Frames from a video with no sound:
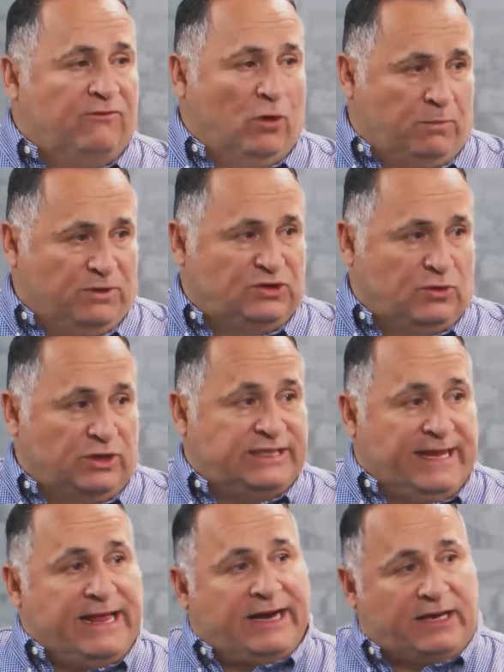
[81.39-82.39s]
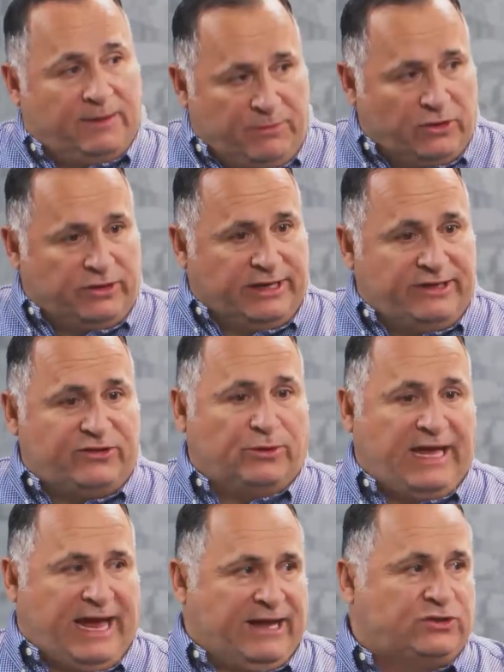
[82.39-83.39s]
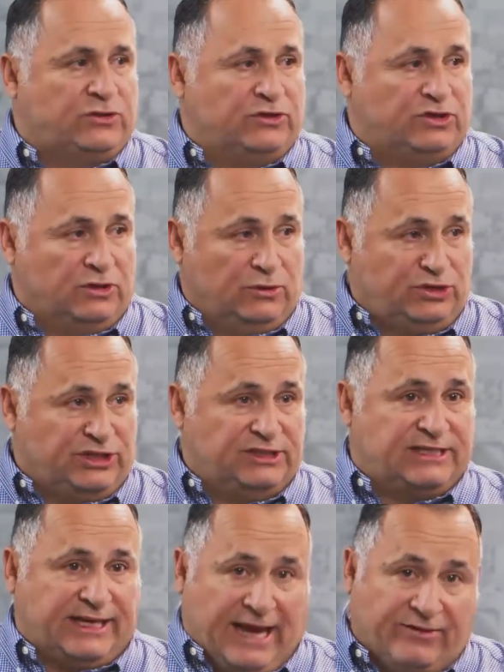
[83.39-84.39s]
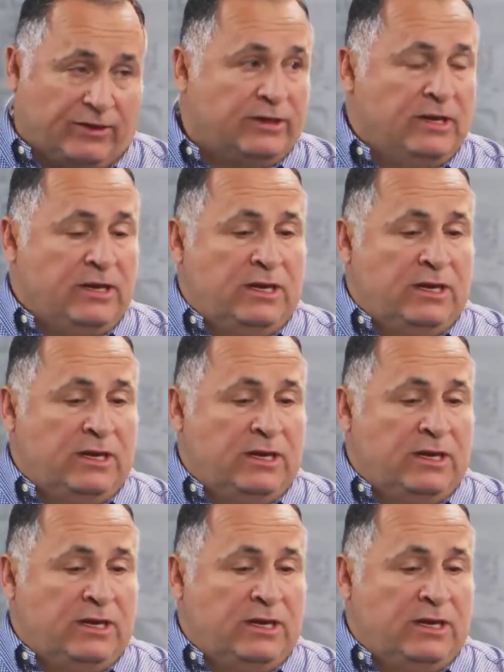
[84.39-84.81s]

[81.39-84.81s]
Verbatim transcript: of open source and that community to enhance our solutions together.